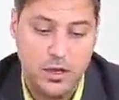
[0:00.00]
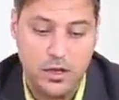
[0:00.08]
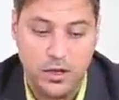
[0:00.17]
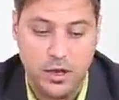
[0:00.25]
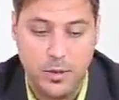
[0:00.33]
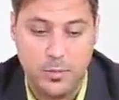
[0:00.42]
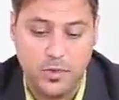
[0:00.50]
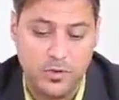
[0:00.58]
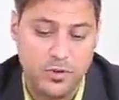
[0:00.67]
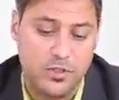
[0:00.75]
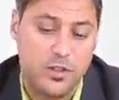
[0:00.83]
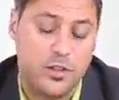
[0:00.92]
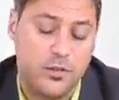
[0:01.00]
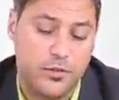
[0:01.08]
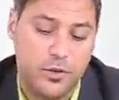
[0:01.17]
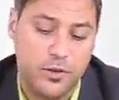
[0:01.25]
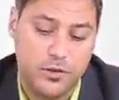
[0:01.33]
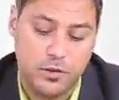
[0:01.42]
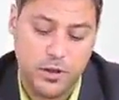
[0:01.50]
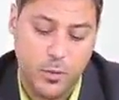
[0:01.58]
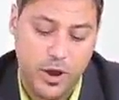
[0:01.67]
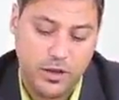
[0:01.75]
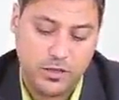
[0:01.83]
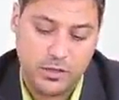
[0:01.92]
So it's different
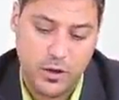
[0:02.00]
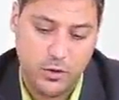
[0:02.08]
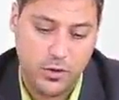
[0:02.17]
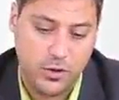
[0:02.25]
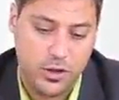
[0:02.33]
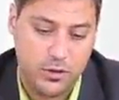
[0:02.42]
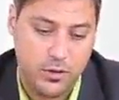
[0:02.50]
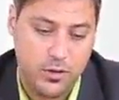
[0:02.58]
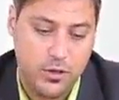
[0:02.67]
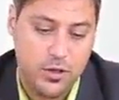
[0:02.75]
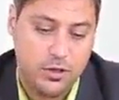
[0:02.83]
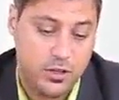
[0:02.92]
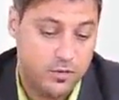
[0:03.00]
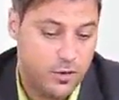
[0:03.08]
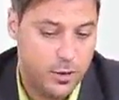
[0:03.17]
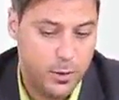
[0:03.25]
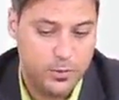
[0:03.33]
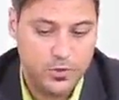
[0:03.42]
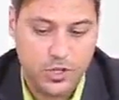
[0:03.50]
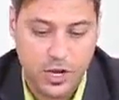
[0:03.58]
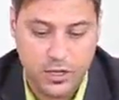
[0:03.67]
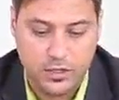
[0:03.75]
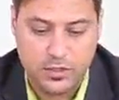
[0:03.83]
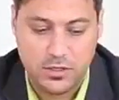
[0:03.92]
ways how you can develop the
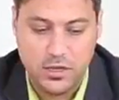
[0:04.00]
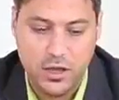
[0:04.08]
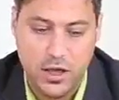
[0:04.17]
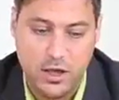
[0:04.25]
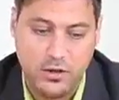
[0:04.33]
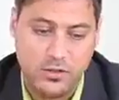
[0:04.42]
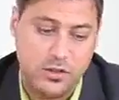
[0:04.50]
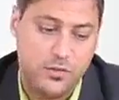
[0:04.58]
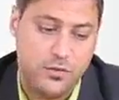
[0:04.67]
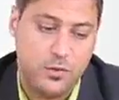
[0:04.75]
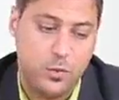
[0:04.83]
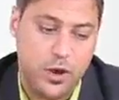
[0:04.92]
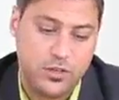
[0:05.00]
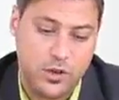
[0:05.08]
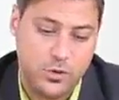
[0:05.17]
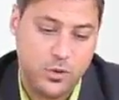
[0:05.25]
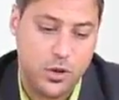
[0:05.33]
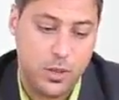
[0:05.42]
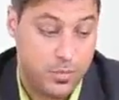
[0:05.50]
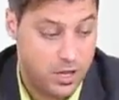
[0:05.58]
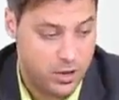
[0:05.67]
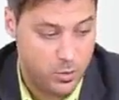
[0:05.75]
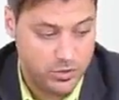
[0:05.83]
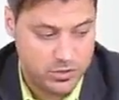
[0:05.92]
child, and it's different ways how you can
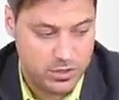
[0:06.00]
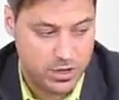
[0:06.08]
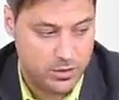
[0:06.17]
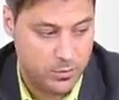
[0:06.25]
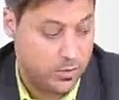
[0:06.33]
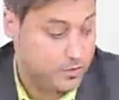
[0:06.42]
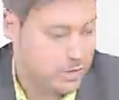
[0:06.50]
play with the